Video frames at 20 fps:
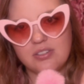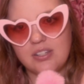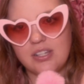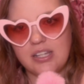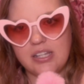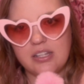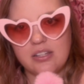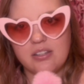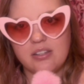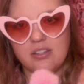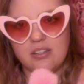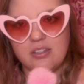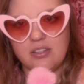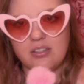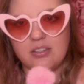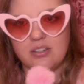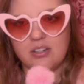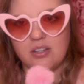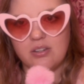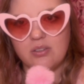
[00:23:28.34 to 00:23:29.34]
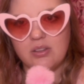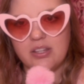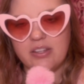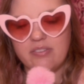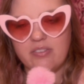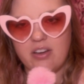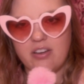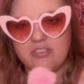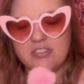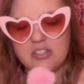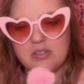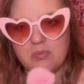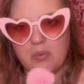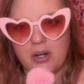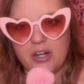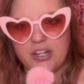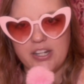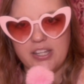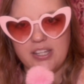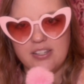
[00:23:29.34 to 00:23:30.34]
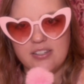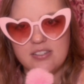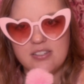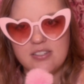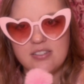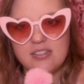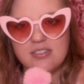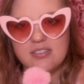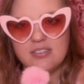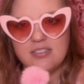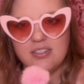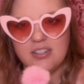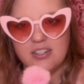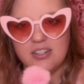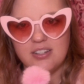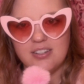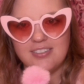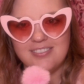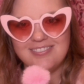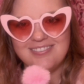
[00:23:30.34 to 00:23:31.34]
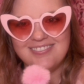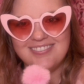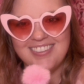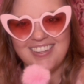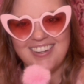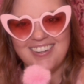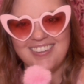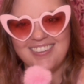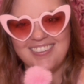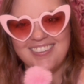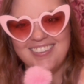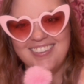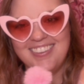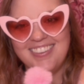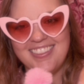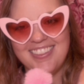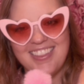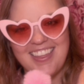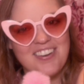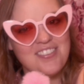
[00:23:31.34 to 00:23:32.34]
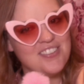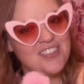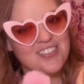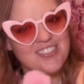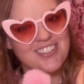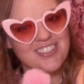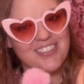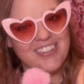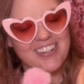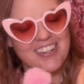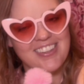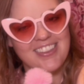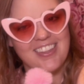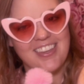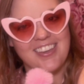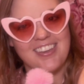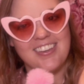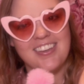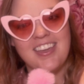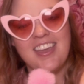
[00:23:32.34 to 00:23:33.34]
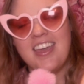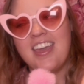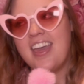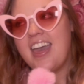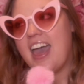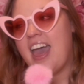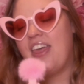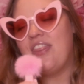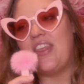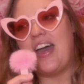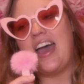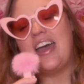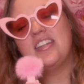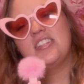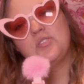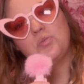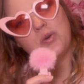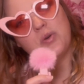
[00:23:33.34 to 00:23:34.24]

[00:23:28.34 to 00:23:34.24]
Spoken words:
live off Smarties. That won't do anything. And that's